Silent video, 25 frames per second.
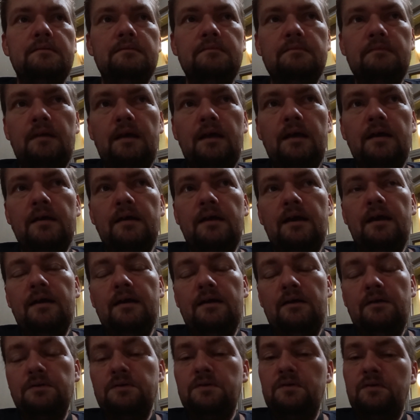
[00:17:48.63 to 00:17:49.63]
I
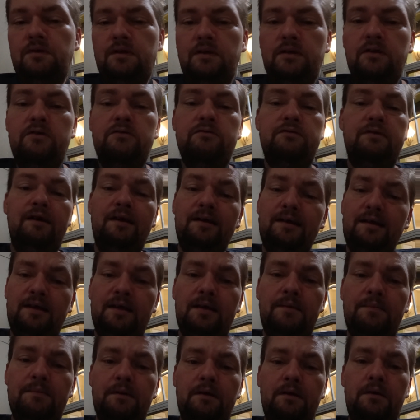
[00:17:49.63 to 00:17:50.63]
also need to try to
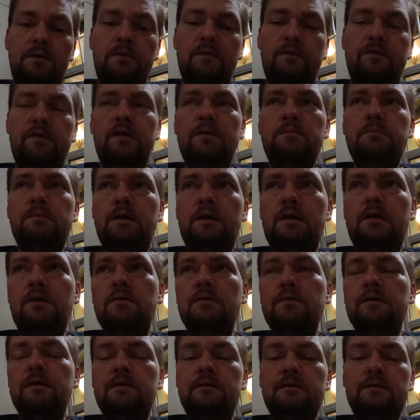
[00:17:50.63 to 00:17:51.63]
keep the GoFundMe
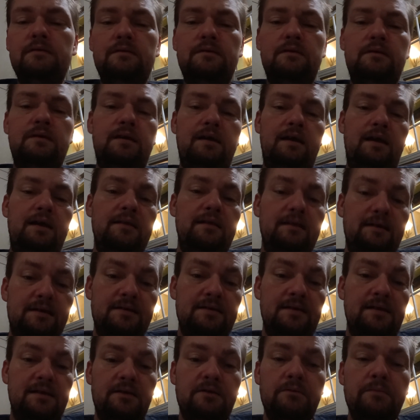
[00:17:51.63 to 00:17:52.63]
going at
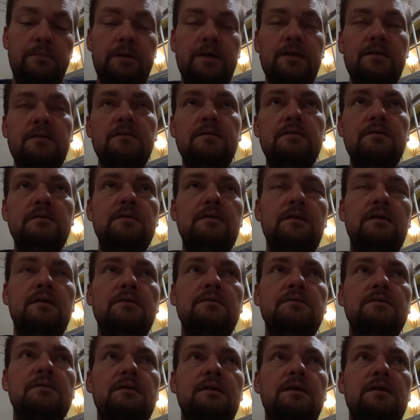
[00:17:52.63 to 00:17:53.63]
least a little bit. You
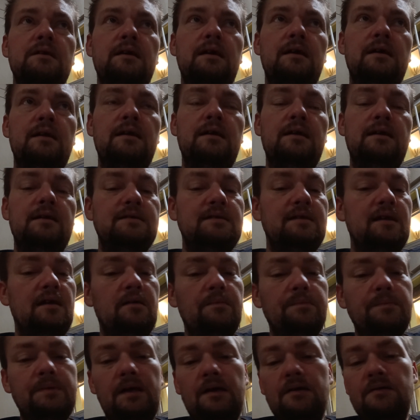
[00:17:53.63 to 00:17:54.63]
know, it has
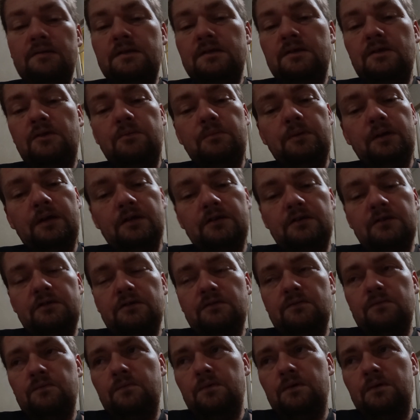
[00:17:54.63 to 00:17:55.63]
helped out so much
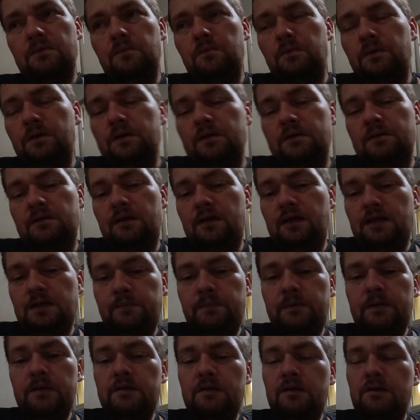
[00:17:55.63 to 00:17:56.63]
what has
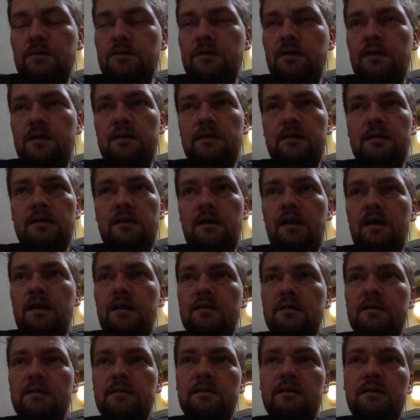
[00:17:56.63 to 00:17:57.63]
been donated,
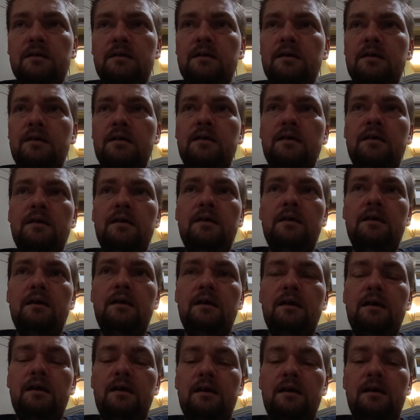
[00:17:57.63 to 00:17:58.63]
and
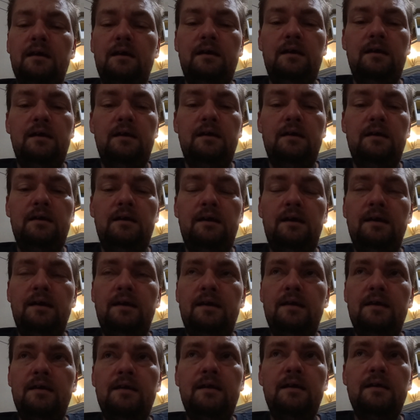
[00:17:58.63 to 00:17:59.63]
I
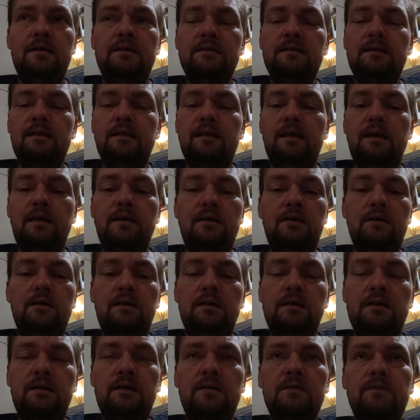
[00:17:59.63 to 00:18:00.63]
cannot thank
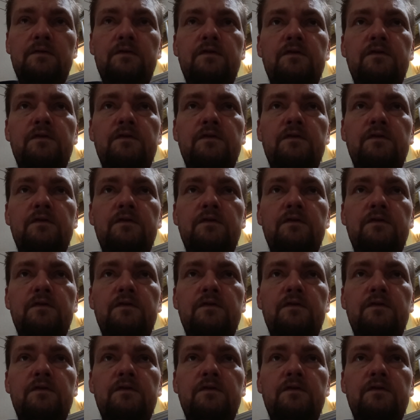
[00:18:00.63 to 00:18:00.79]
y'all enough.